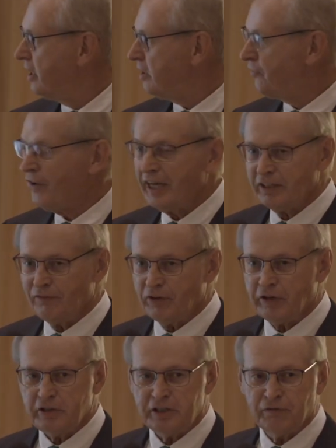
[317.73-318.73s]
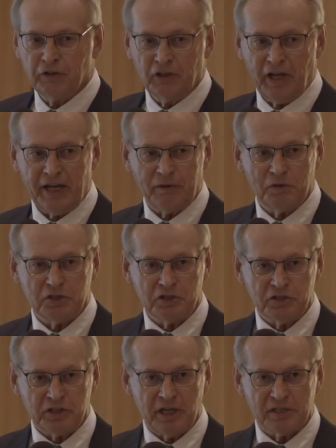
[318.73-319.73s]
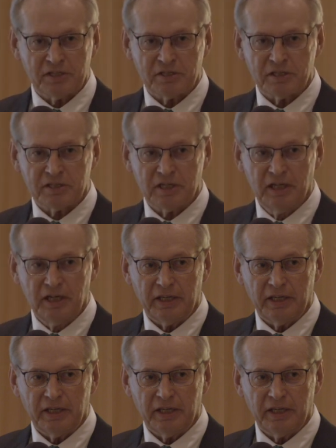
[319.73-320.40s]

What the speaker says: you find a very different language in Genesis.